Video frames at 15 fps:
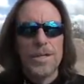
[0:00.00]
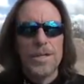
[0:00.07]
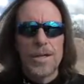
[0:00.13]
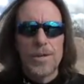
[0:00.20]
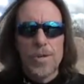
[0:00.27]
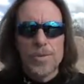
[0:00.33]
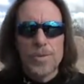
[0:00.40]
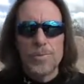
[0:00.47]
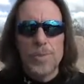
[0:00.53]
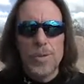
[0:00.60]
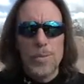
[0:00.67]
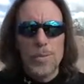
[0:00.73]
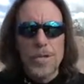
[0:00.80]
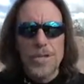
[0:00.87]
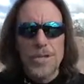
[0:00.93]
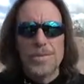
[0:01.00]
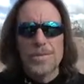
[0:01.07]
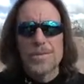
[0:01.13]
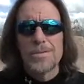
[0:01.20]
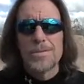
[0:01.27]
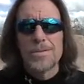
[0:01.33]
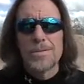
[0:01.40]
it can also be a
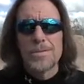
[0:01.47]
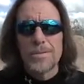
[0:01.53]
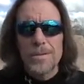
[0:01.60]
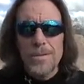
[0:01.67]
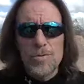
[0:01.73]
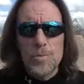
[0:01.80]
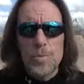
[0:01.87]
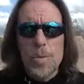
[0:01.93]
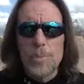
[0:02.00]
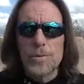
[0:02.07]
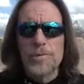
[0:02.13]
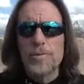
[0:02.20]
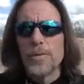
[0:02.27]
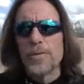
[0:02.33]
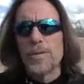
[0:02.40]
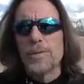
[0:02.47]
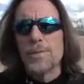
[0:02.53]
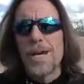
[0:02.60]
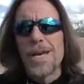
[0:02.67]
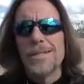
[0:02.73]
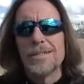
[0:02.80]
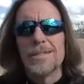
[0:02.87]
weakness that leaves people feeling
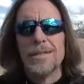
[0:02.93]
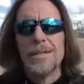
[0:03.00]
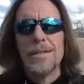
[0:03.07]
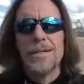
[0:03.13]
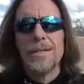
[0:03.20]
abandoned.